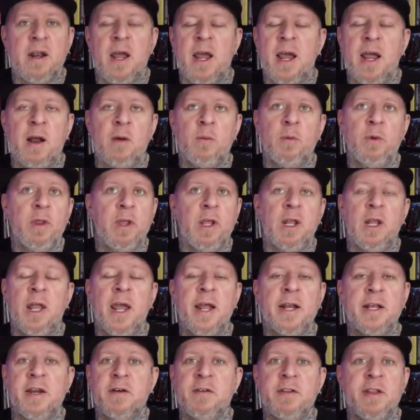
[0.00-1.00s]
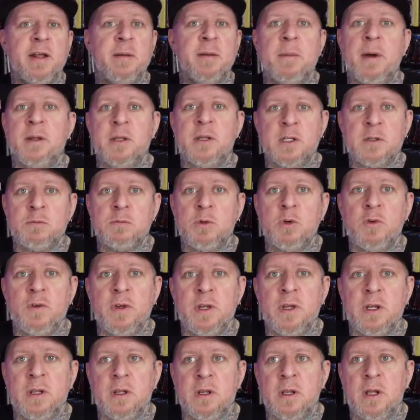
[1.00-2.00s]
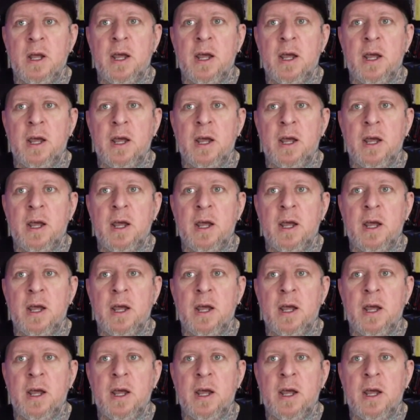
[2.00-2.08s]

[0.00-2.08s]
I really liked everything about this movie.